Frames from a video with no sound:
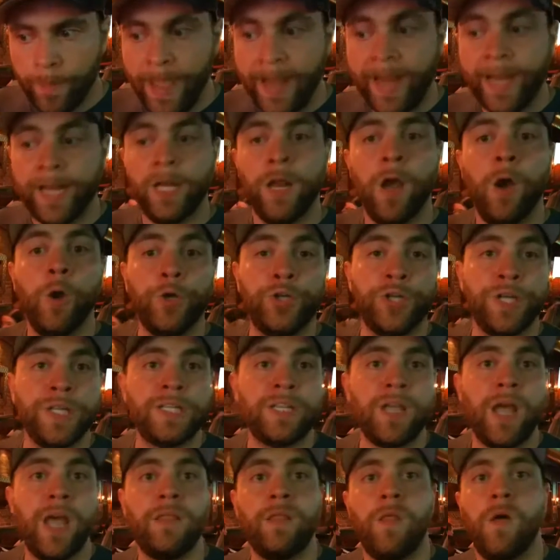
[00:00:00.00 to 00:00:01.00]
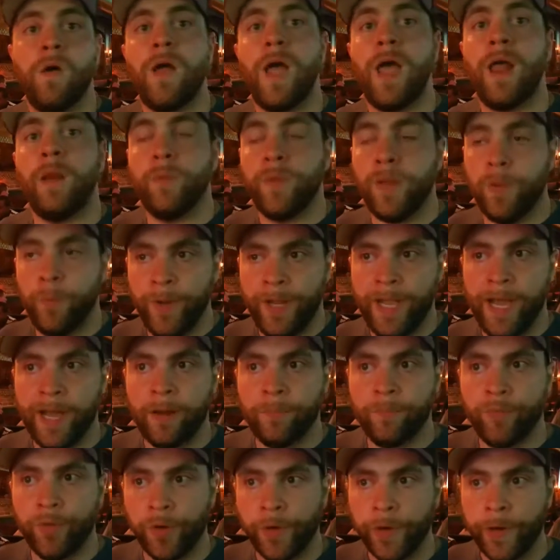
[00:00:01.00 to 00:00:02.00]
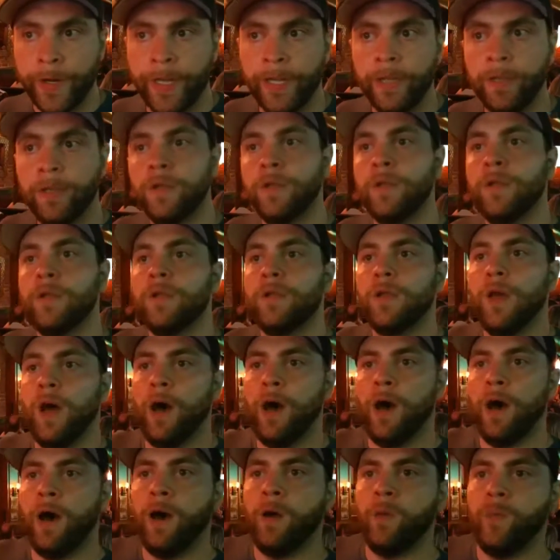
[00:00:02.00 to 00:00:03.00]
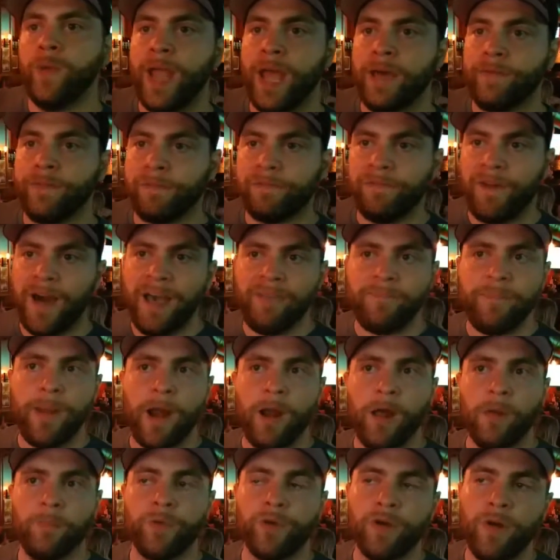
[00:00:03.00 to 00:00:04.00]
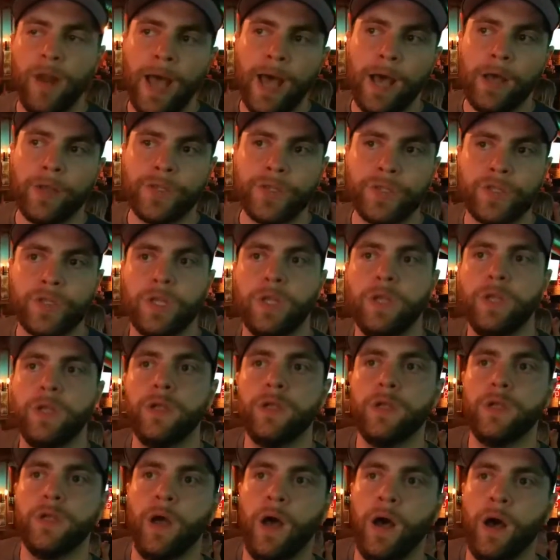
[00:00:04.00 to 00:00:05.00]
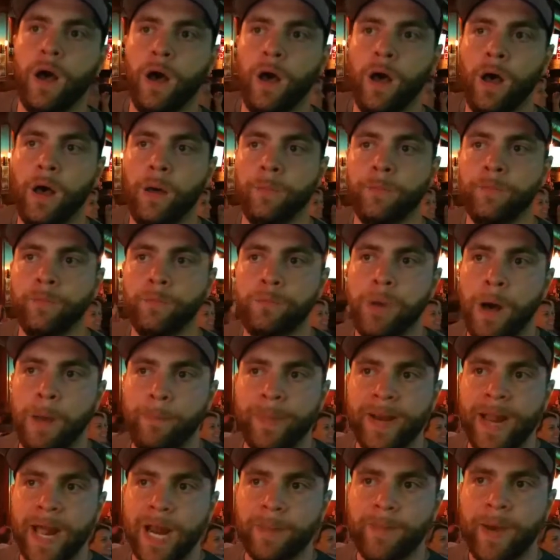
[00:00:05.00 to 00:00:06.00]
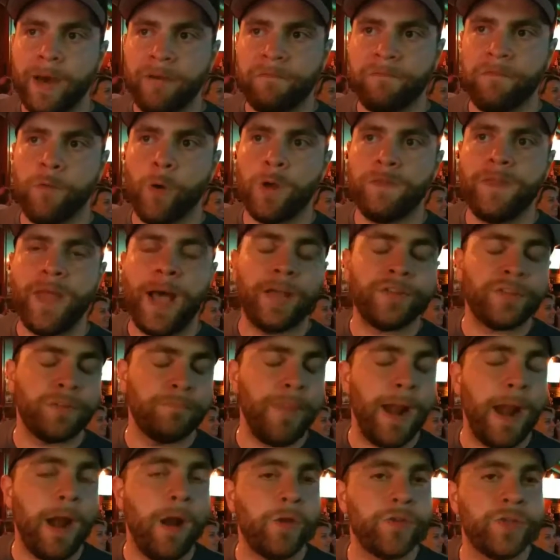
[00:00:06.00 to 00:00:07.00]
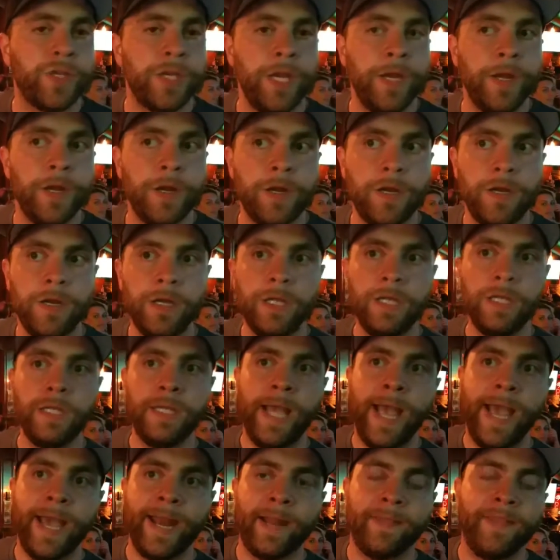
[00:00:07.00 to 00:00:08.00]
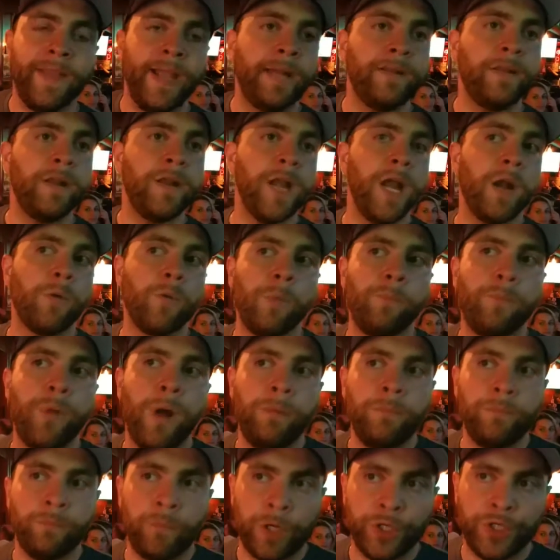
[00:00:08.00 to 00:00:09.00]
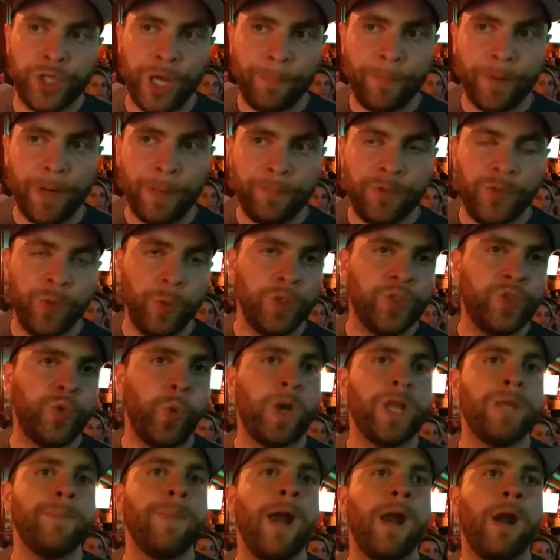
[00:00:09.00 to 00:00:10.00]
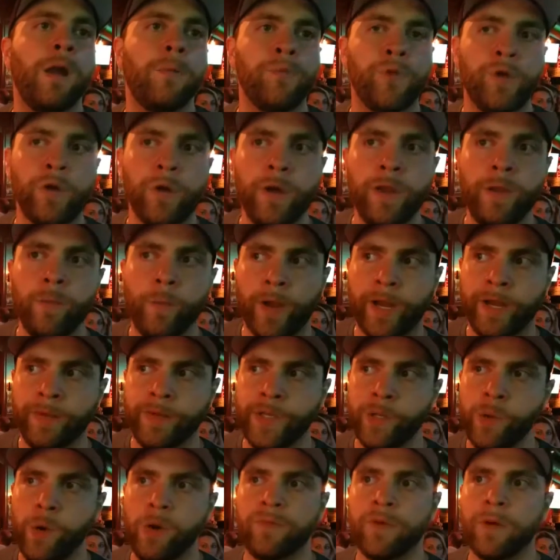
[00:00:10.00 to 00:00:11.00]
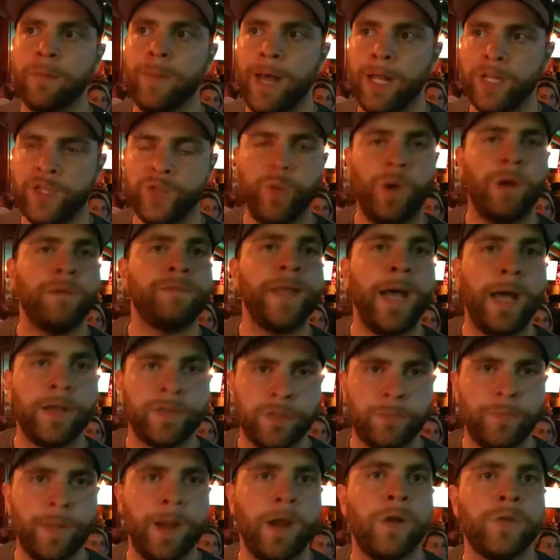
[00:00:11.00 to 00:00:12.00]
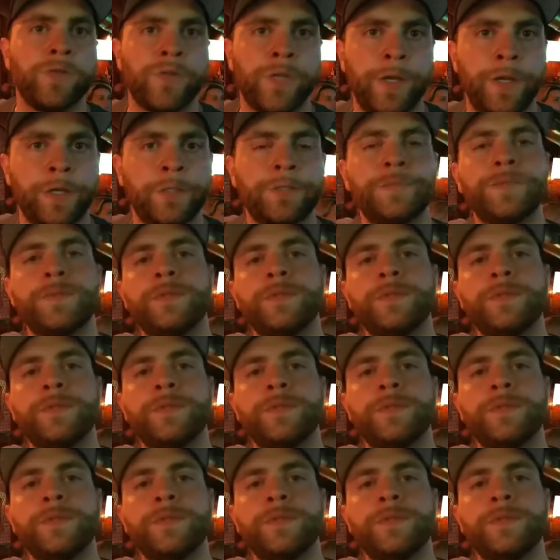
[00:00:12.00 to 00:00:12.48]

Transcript: We make it in Oceanside, Long Island. We got a brewery. We have a 5-barrel brew house, pumping out about 4,000 barrels a year. And at the end of the year, we're jumping up to a 20-barrel brewery. We're going to do over about 12,000 barrels a year.